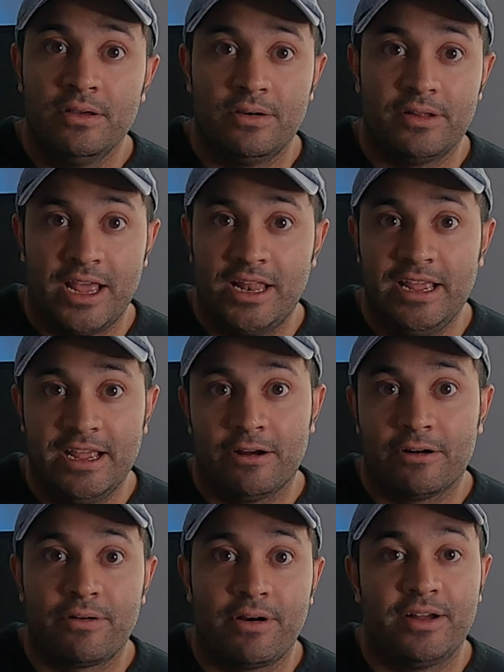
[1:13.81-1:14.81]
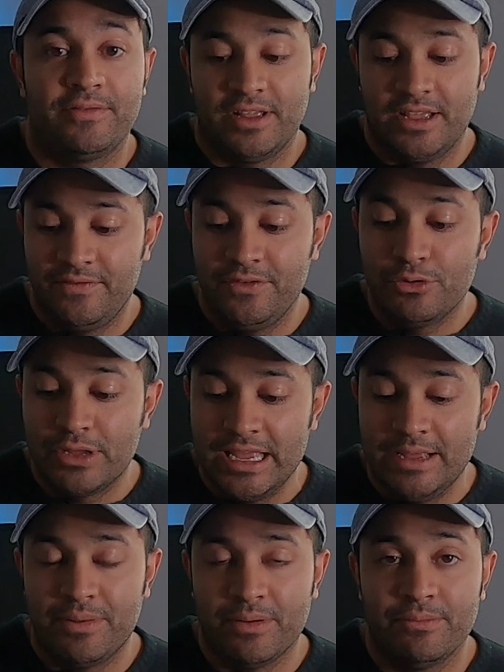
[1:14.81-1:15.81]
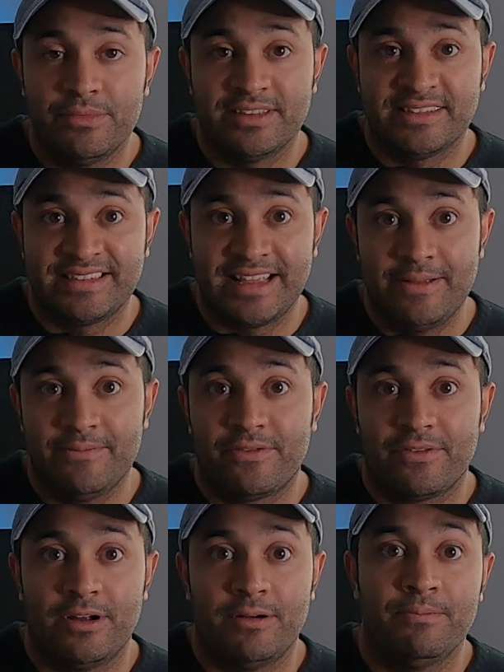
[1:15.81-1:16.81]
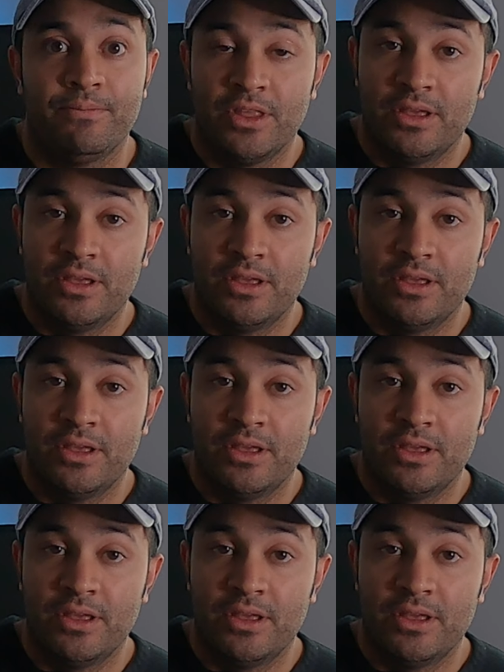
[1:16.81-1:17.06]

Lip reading: on any aircraft if you keep them the same from